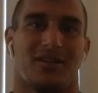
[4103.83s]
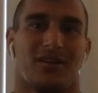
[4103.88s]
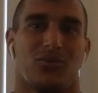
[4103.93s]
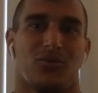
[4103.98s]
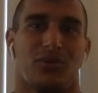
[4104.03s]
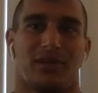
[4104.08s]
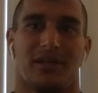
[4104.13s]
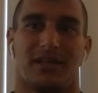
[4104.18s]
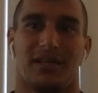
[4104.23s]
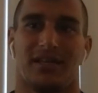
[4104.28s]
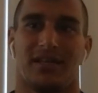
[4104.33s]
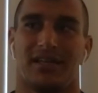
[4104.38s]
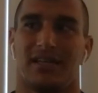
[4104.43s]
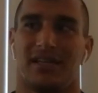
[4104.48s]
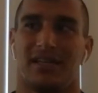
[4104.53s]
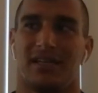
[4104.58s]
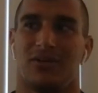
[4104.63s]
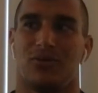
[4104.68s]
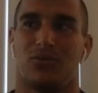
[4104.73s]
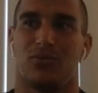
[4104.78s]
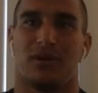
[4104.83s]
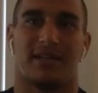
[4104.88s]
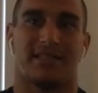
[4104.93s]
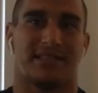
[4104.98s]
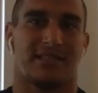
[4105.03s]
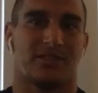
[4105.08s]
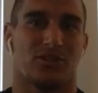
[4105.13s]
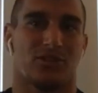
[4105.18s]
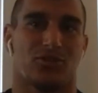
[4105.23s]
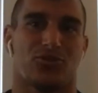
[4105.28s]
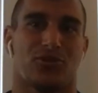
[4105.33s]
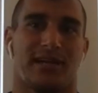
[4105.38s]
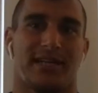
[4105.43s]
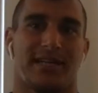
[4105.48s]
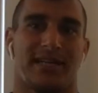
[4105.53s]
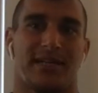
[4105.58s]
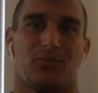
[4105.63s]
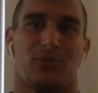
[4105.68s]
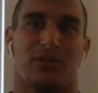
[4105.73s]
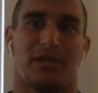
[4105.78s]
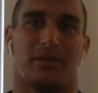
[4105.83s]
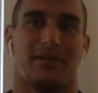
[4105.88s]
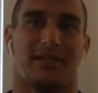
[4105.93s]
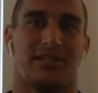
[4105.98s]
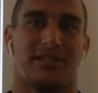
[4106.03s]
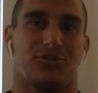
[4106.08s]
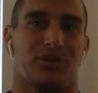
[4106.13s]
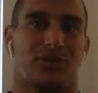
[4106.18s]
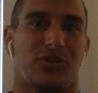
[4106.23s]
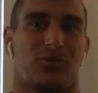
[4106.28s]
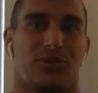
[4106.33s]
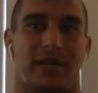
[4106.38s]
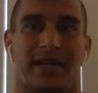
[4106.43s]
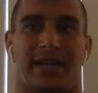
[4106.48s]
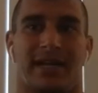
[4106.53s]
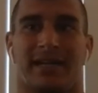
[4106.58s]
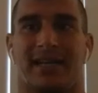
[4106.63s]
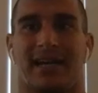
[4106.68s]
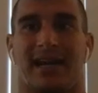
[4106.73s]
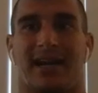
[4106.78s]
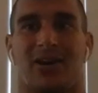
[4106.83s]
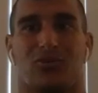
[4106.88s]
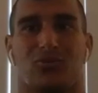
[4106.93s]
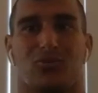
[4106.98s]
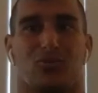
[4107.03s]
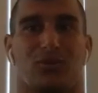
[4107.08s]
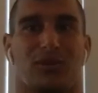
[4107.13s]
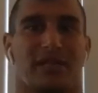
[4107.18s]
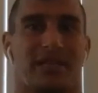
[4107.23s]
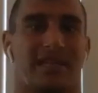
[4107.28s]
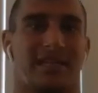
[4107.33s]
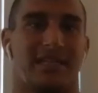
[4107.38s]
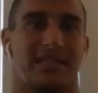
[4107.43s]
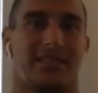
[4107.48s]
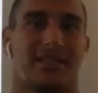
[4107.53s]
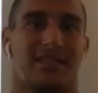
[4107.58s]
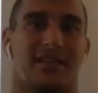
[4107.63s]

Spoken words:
I still train him when I'm in Israel. We hang out, we eat.